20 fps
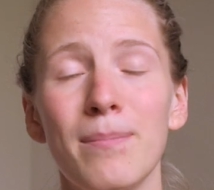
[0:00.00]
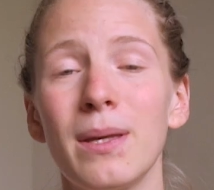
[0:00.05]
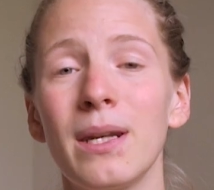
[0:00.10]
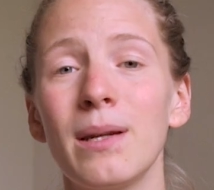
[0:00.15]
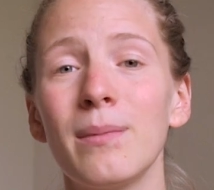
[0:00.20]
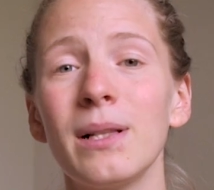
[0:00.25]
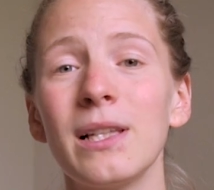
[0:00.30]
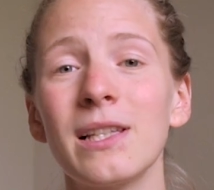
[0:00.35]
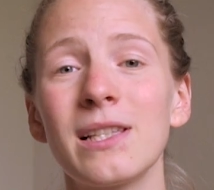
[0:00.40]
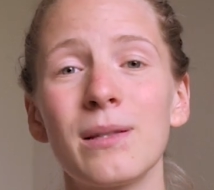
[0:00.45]

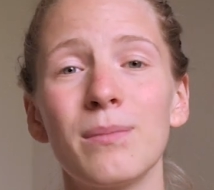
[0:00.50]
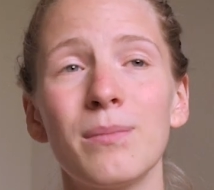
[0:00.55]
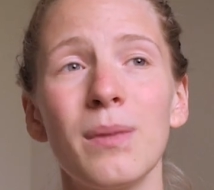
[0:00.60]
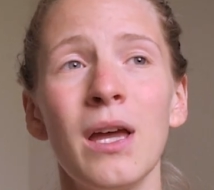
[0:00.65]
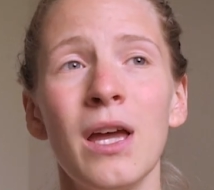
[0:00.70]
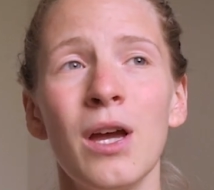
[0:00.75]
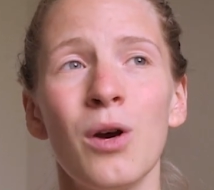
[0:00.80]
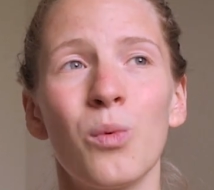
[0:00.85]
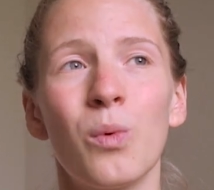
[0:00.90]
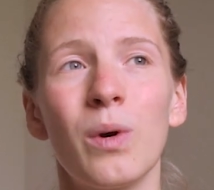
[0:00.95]
minimalism
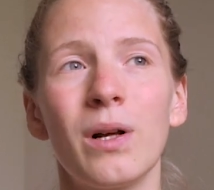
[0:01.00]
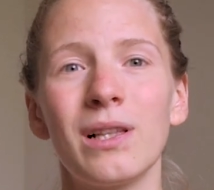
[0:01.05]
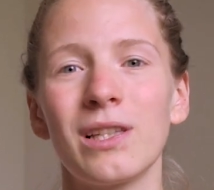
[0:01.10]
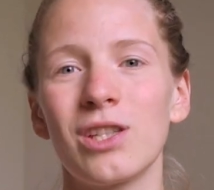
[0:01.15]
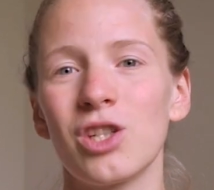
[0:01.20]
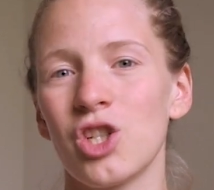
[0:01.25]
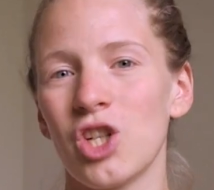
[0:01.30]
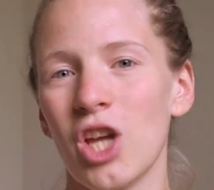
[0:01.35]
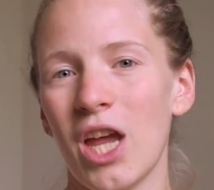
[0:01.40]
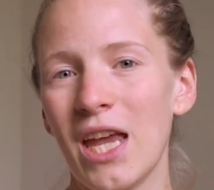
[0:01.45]
will
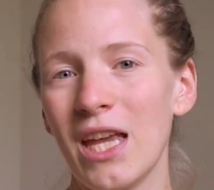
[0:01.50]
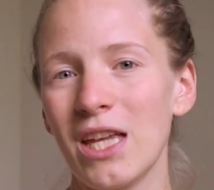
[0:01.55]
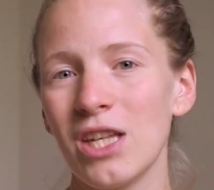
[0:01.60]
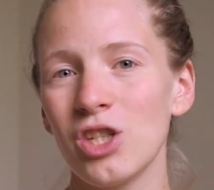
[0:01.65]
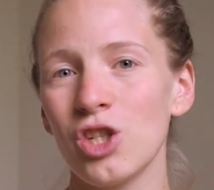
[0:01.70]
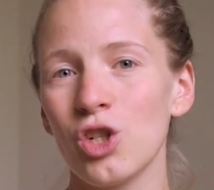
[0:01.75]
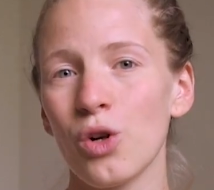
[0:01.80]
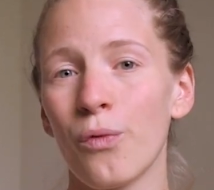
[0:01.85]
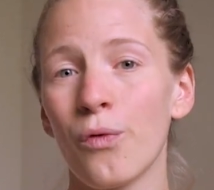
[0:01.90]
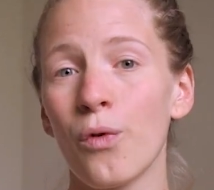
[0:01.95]

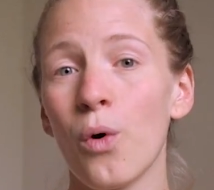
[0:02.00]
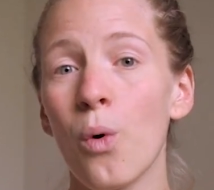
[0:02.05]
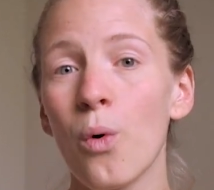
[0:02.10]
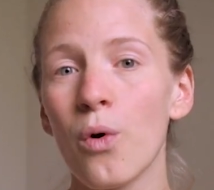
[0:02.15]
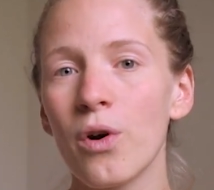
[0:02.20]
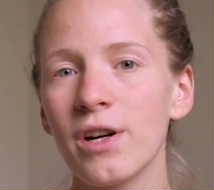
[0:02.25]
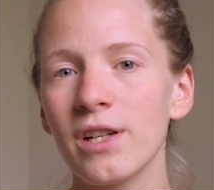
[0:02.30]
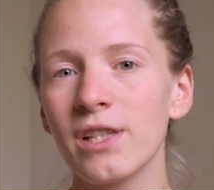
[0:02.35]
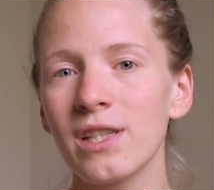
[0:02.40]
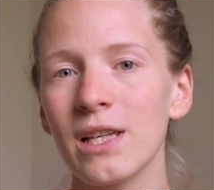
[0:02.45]
change. Of
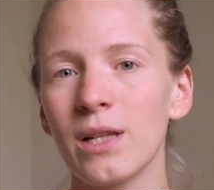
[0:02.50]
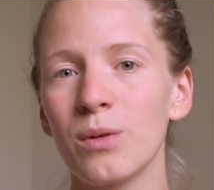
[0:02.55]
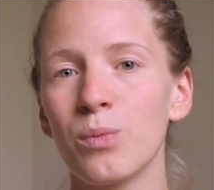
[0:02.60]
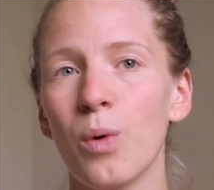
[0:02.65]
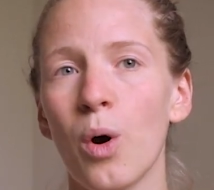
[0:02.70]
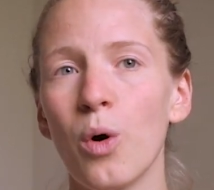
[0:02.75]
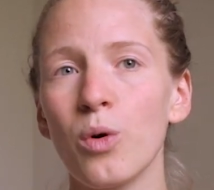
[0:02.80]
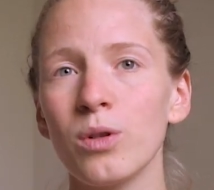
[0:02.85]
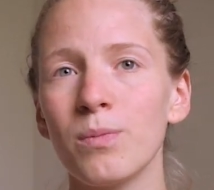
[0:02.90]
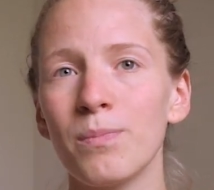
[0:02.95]
course, it
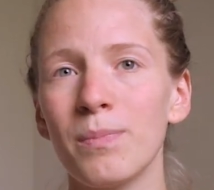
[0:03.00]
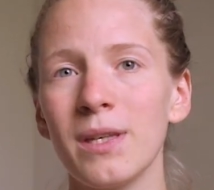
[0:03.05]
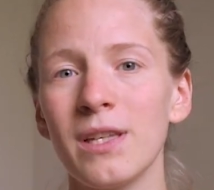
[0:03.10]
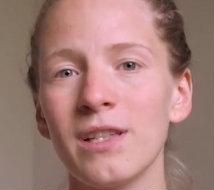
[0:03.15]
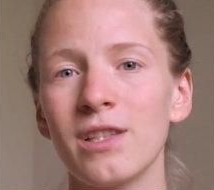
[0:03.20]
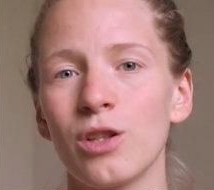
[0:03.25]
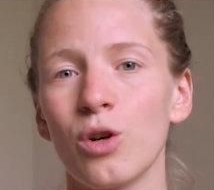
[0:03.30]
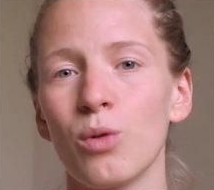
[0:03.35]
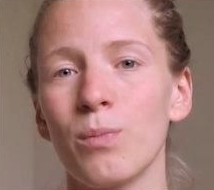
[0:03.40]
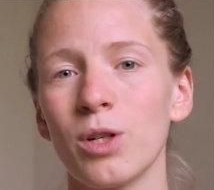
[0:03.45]
won't be
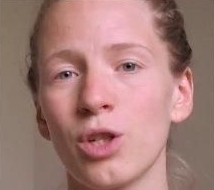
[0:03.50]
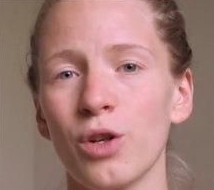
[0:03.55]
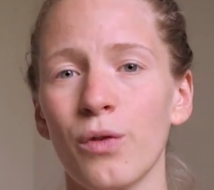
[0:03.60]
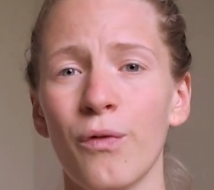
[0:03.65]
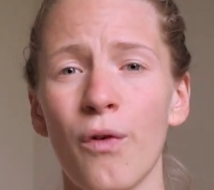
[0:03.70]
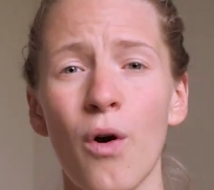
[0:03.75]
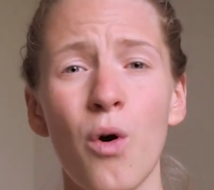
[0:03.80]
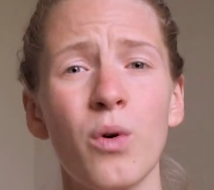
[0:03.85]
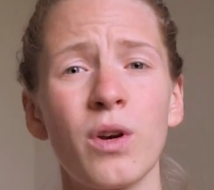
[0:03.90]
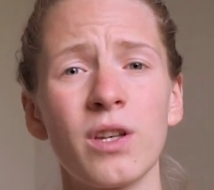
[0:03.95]
so much
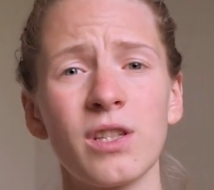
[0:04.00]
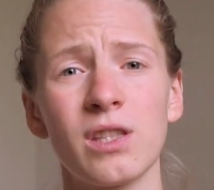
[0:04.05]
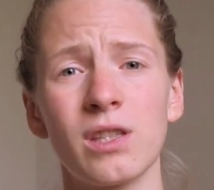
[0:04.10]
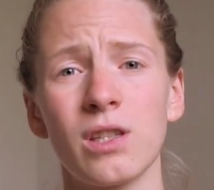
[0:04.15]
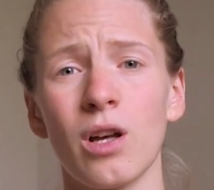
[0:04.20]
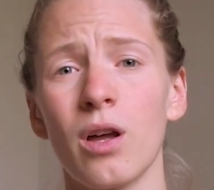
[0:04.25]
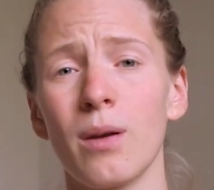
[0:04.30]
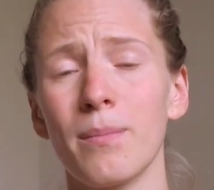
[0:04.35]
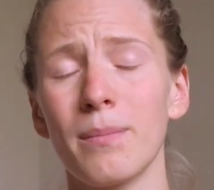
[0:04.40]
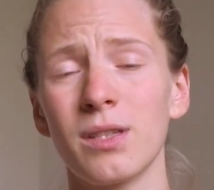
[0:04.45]
focused
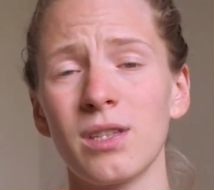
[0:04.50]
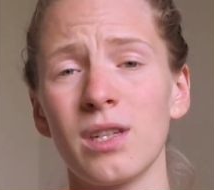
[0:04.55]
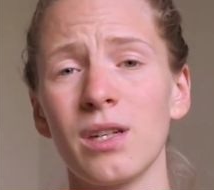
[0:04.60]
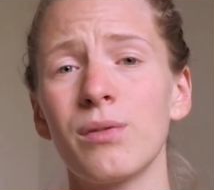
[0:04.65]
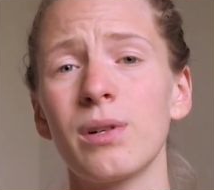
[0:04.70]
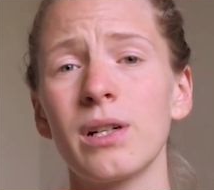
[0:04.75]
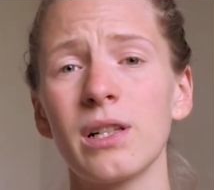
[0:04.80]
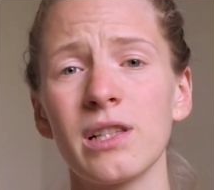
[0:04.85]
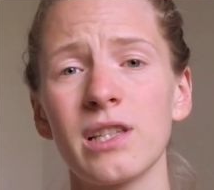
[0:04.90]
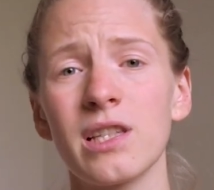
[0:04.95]
on
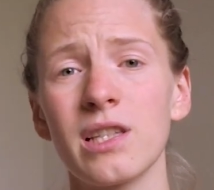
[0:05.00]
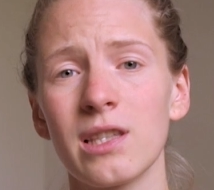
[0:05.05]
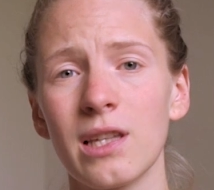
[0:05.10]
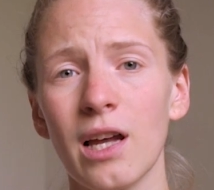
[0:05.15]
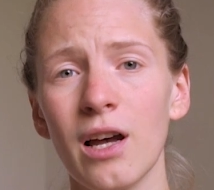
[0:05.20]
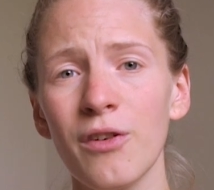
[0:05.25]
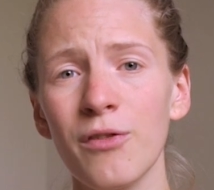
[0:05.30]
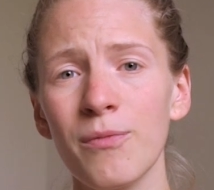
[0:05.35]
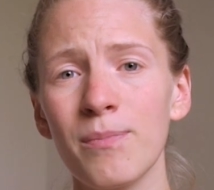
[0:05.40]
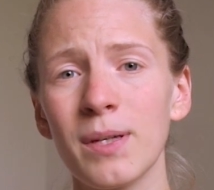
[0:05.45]
material
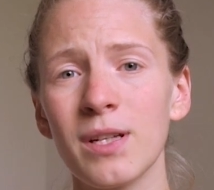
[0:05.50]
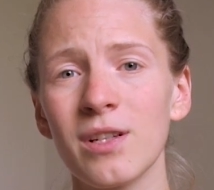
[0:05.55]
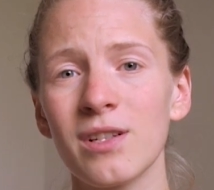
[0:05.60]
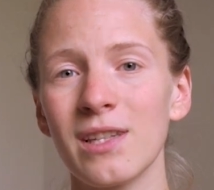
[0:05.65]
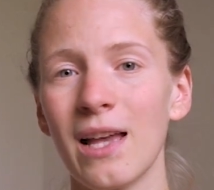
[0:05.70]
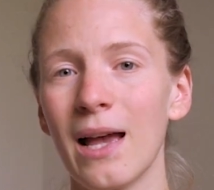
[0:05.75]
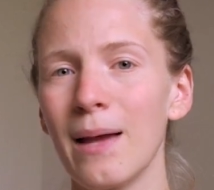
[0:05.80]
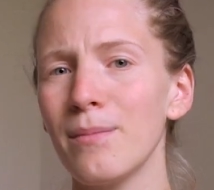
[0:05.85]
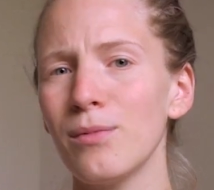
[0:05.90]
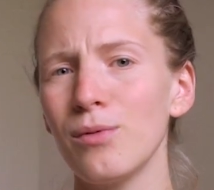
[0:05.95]
stuff because
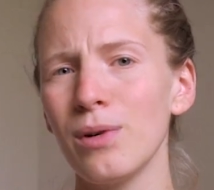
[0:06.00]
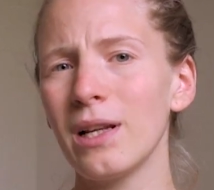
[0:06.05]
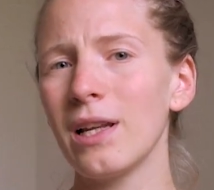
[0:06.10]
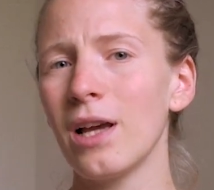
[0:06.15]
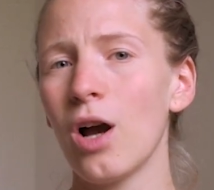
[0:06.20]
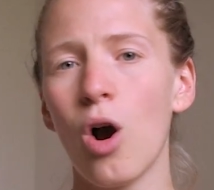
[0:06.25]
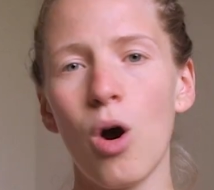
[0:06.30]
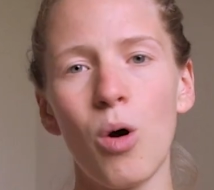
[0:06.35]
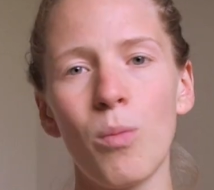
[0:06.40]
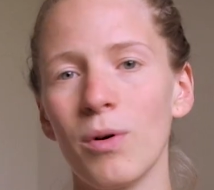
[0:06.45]
I'm really
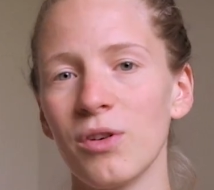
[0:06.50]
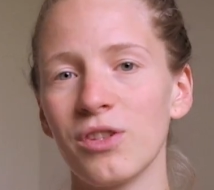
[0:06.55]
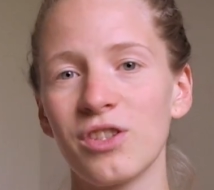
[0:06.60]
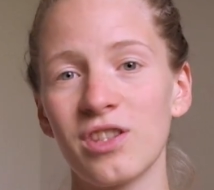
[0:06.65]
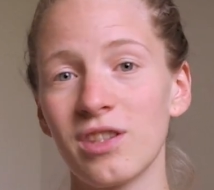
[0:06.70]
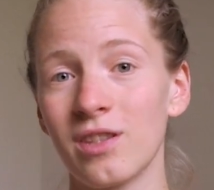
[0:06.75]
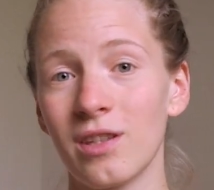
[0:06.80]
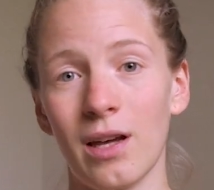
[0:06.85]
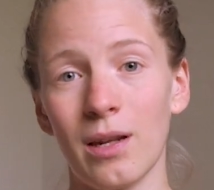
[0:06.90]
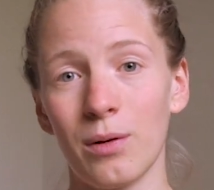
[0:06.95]

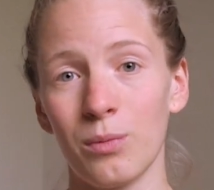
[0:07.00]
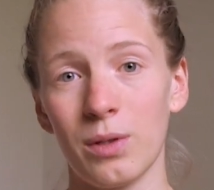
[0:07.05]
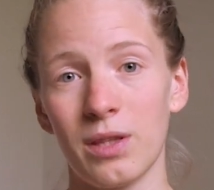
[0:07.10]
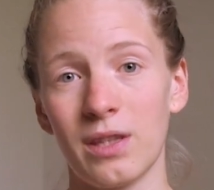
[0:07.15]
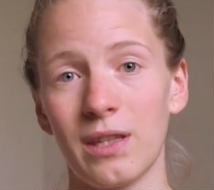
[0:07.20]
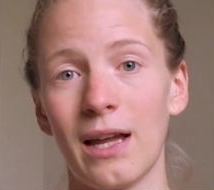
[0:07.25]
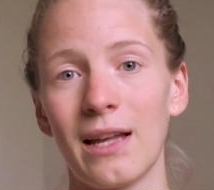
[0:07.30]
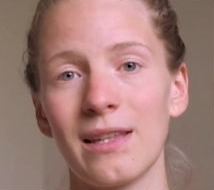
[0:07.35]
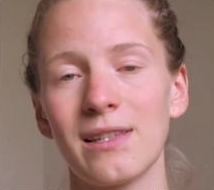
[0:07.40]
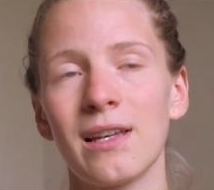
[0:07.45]
almost done with
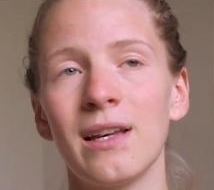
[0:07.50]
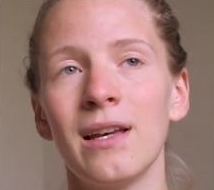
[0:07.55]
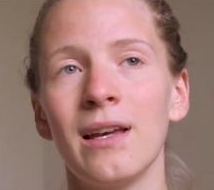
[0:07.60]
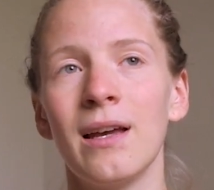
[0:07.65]
that.